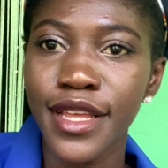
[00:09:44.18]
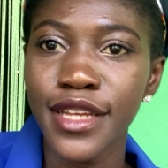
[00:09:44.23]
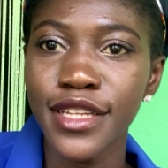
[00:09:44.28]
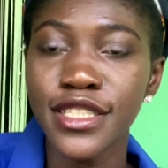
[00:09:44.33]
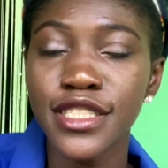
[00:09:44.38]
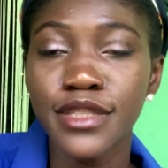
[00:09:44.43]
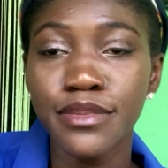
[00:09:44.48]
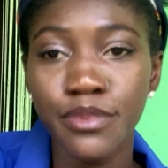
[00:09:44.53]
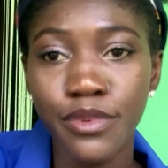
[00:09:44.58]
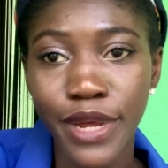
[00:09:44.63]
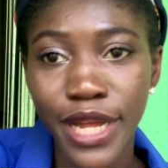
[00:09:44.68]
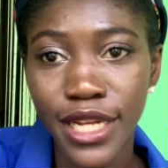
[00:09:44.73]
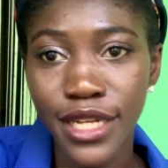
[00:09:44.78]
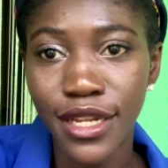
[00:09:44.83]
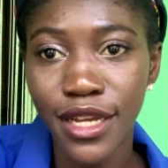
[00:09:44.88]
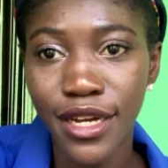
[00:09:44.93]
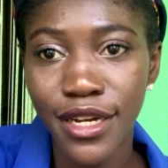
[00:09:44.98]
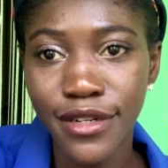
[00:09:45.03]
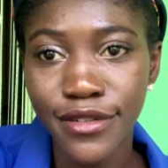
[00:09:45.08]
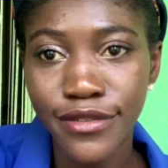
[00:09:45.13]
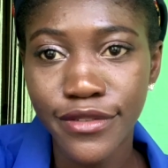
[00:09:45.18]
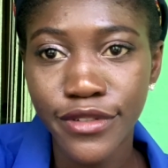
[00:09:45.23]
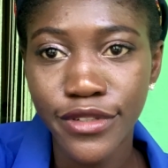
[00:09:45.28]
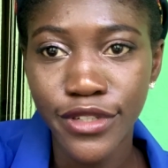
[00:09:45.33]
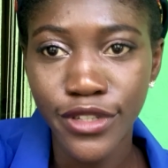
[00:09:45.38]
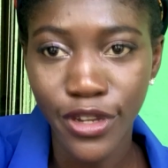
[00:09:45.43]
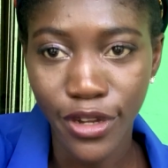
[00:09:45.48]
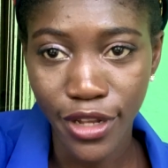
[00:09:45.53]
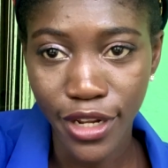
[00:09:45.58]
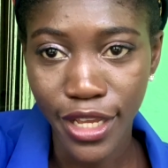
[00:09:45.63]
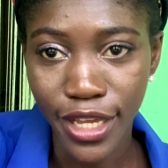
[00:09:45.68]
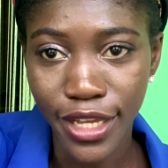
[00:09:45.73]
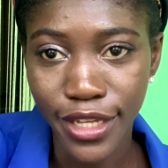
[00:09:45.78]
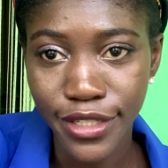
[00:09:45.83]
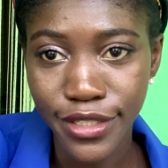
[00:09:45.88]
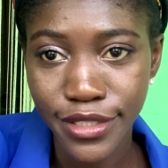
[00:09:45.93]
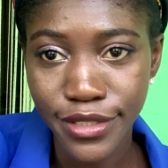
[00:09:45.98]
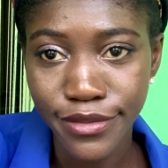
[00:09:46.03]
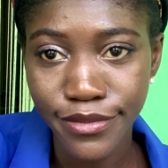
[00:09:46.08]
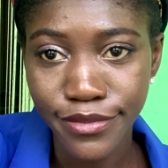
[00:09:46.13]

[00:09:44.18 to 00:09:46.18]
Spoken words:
Spread love, not hate.